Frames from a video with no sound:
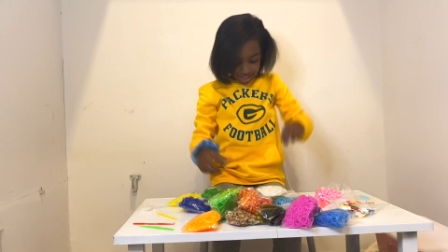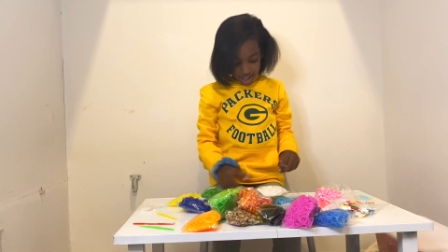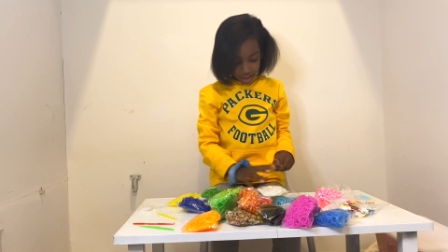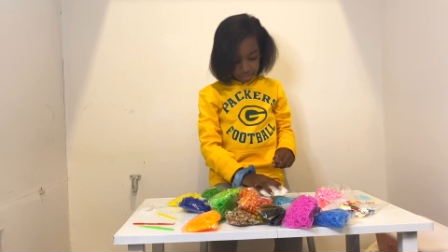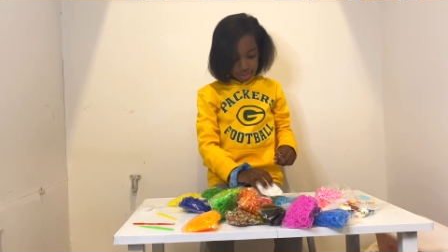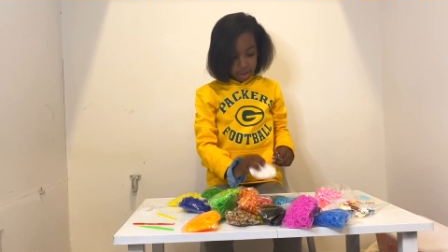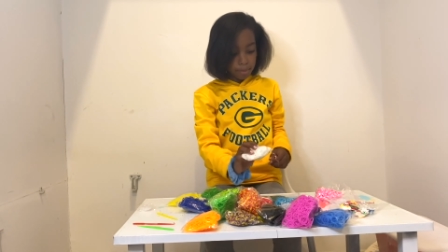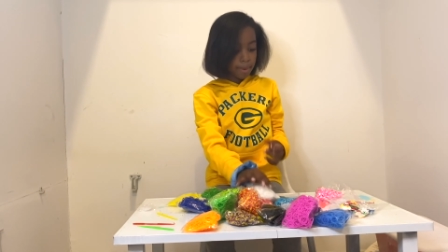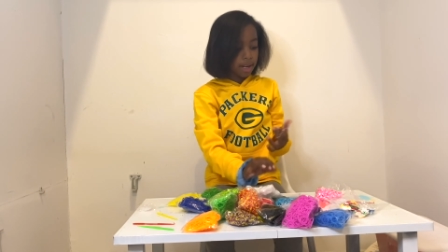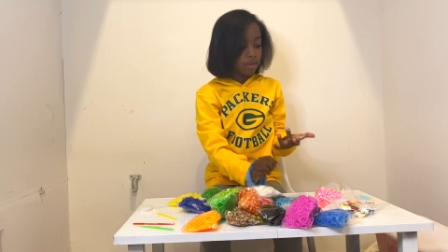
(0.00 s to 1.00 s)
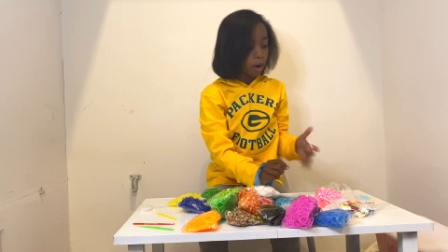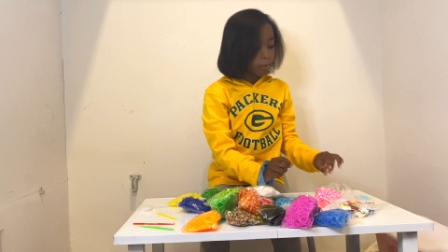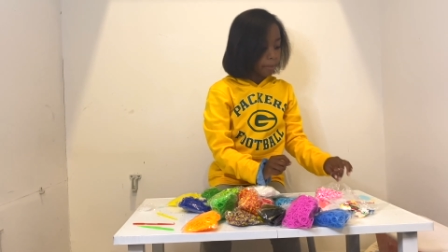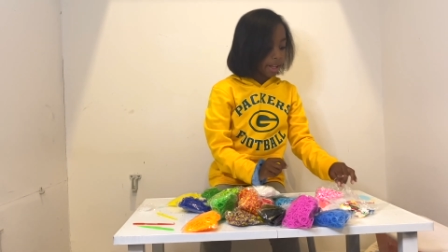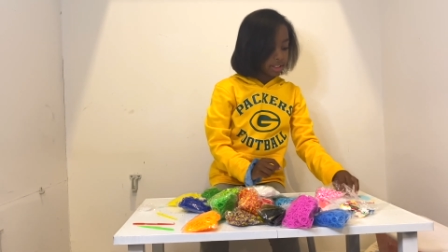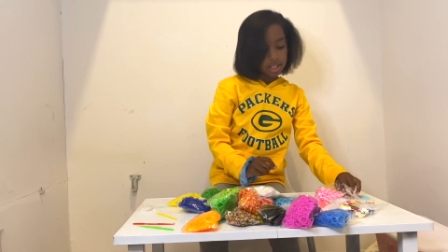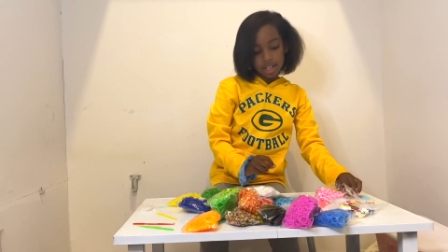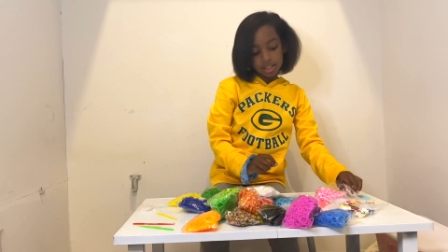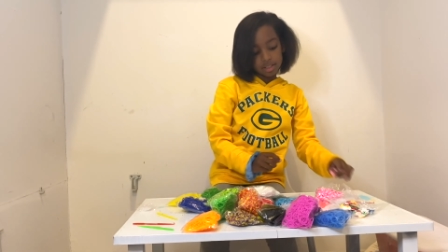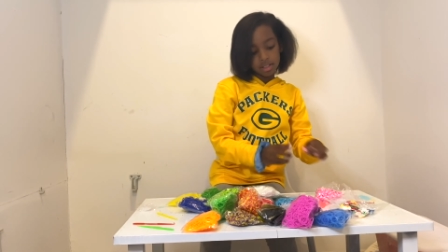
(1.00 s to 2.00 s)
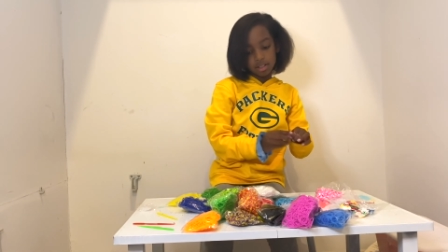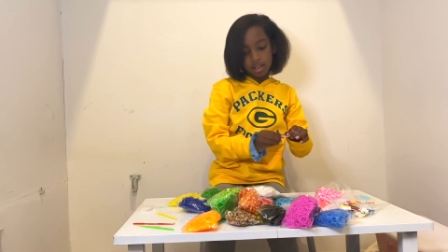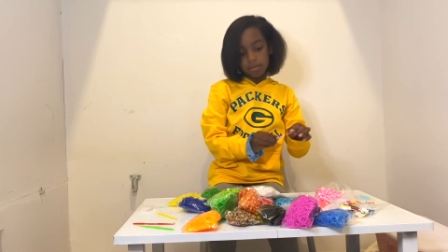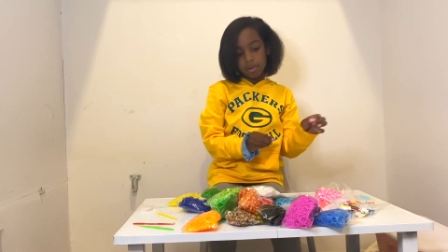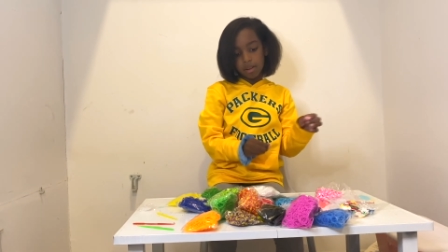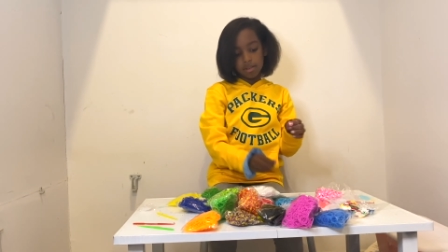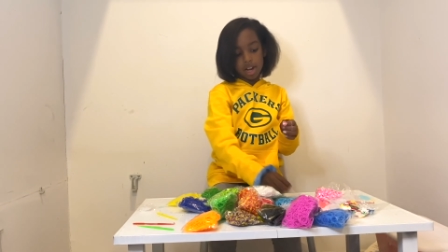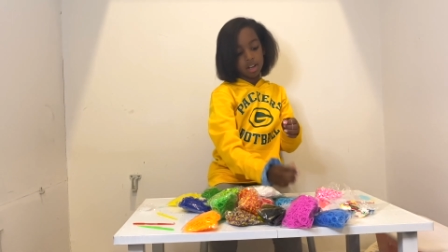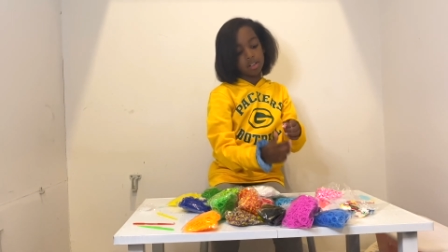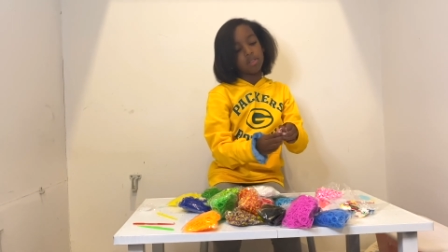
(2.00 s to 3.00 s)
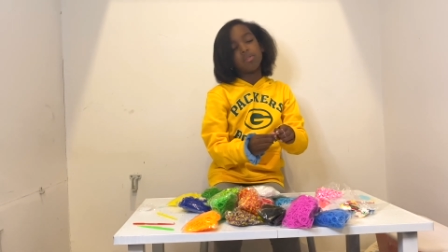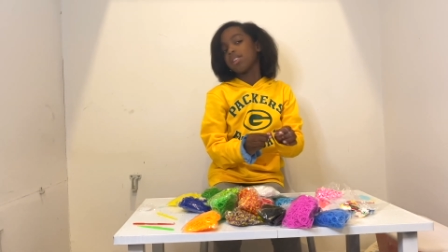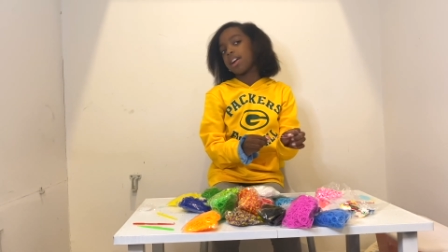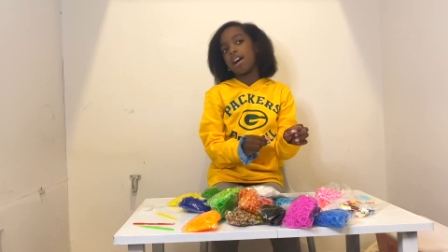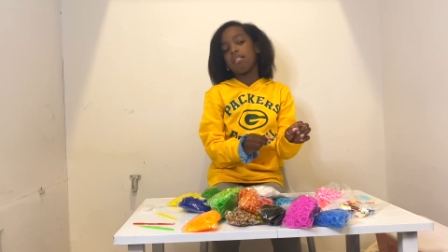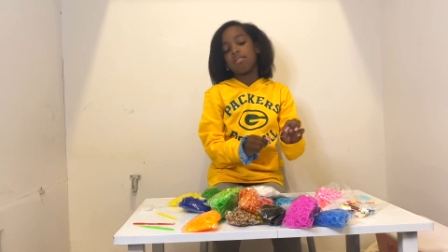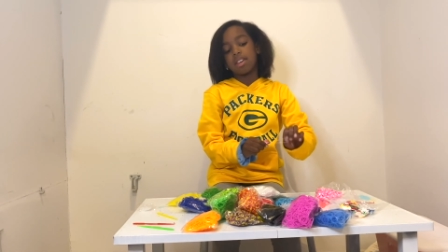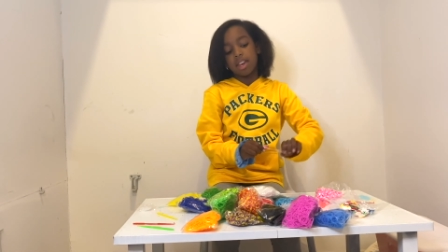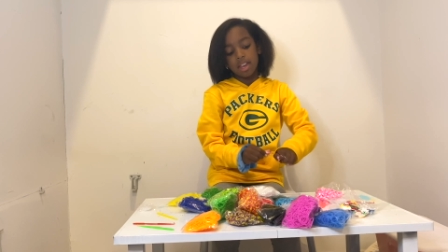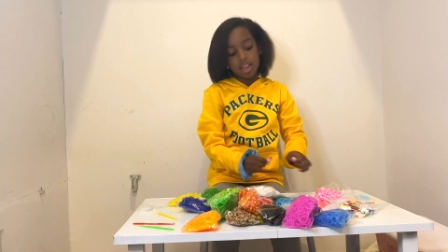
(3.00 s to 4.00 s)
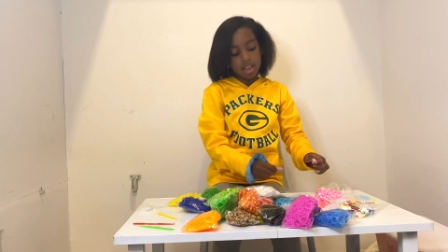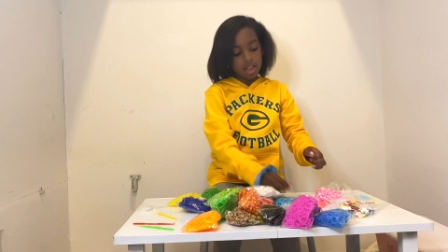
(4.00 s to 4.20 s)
I have so many rubber bands. So I'm probably not going to run out yet.